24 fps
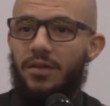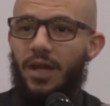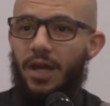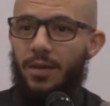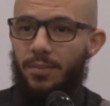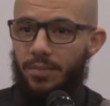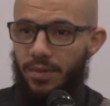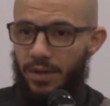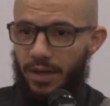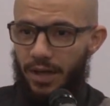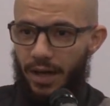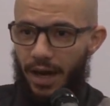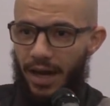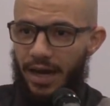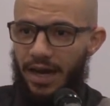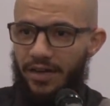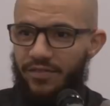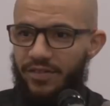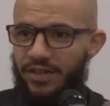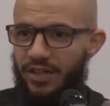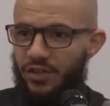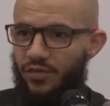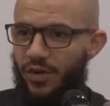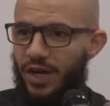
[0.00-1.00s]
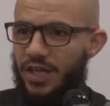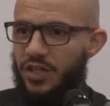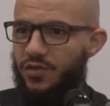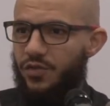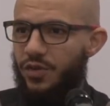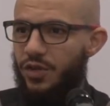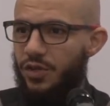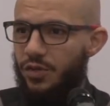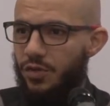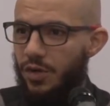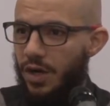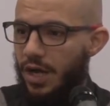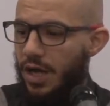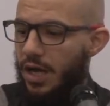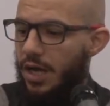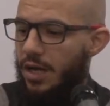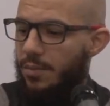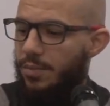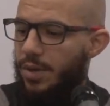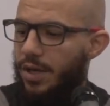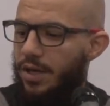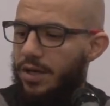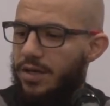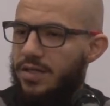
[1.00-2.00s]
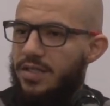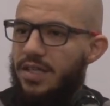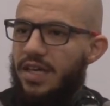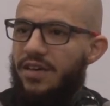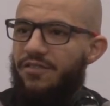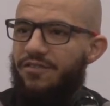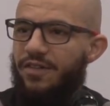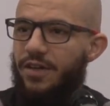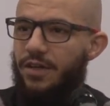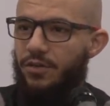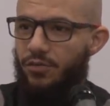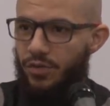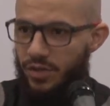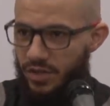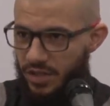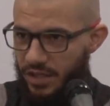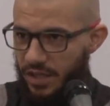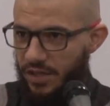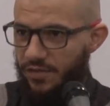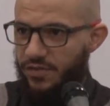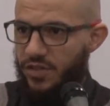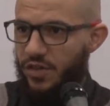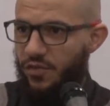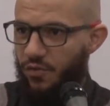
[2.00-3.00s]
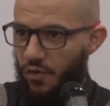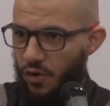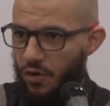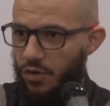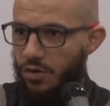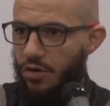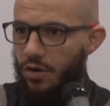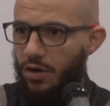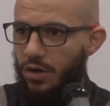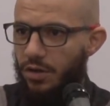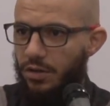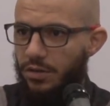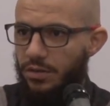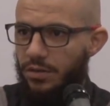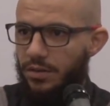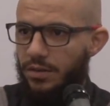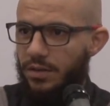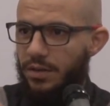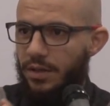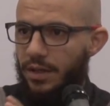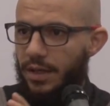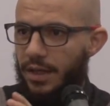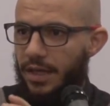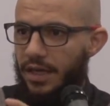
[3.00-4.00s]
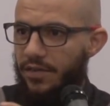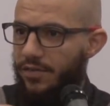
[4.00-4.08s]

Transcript: Type. I have an advice for you. Because if it receives a phone call,